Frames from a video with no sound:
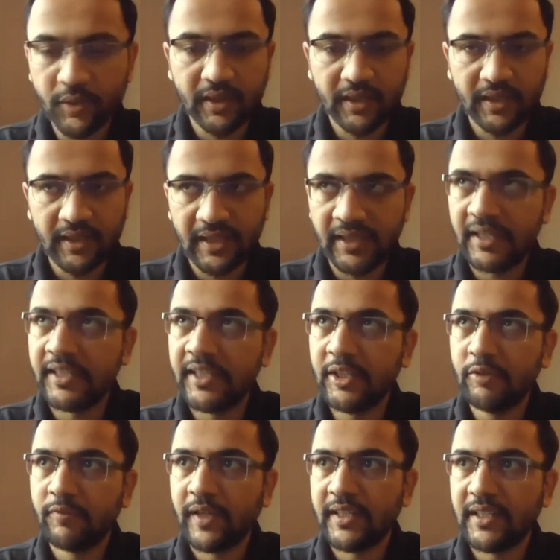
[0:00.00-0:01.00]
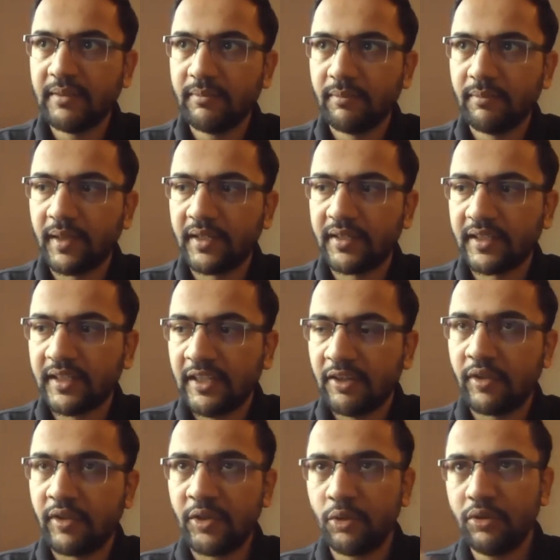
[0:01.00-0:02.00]
Sure, I need to find them, but
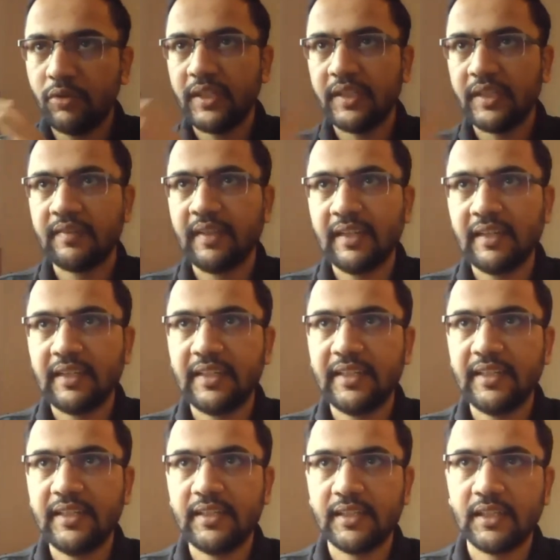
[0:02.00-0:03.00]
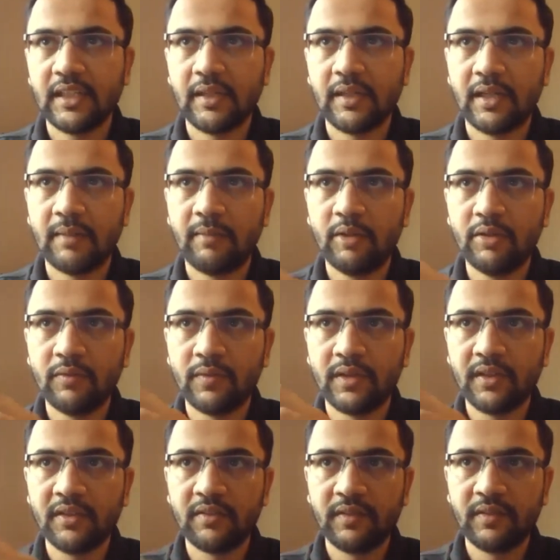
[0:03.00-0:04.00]
So I don't know exactly about
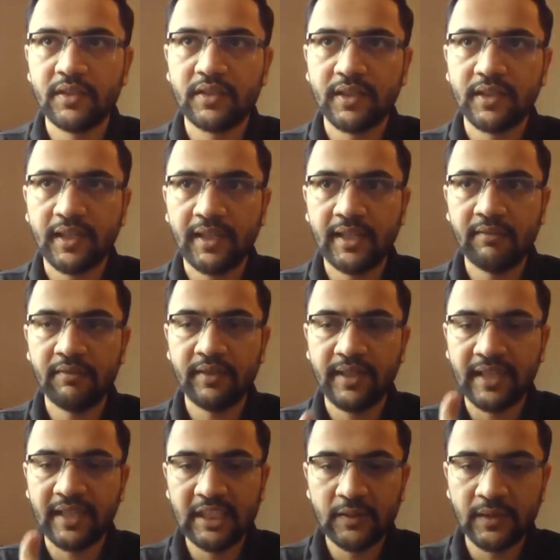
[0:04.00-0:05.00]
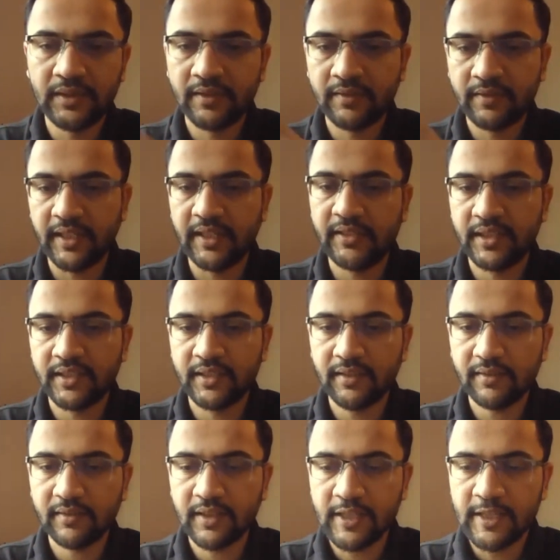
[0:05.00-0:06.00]
works which have dealt with state
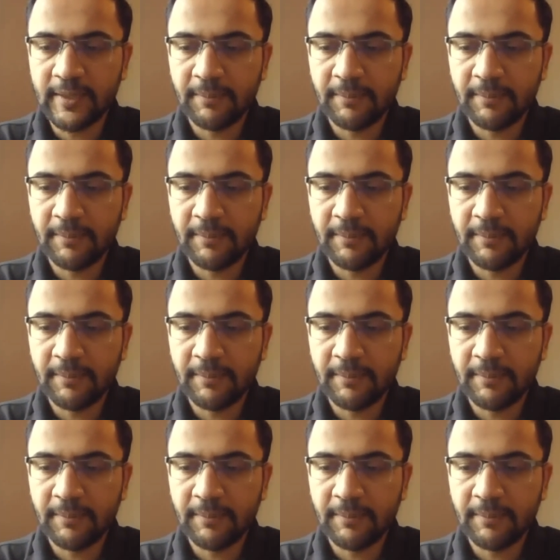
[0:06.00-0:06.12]
changes,